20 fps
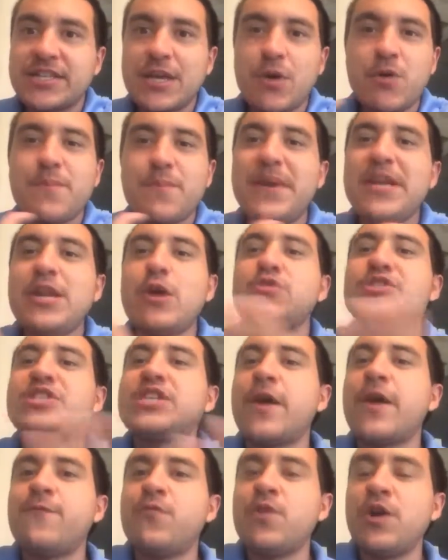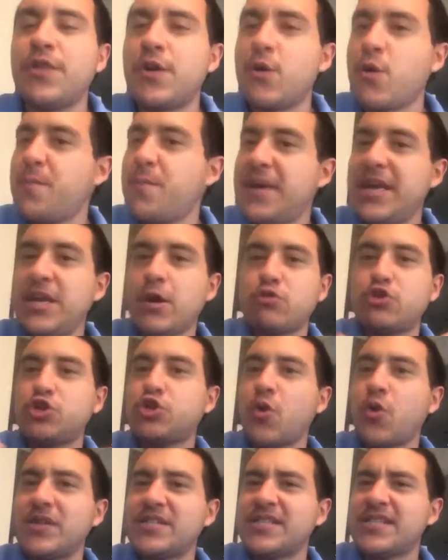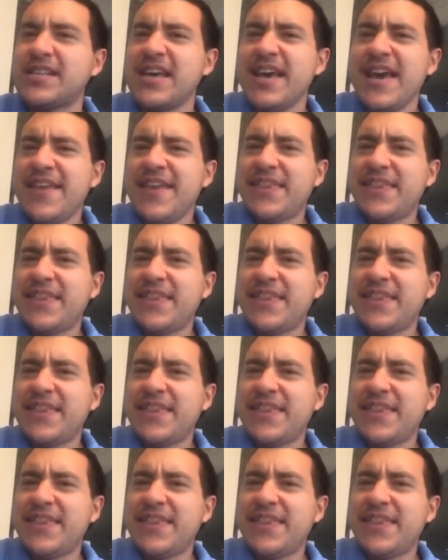There would be no self-will. There would be no choices.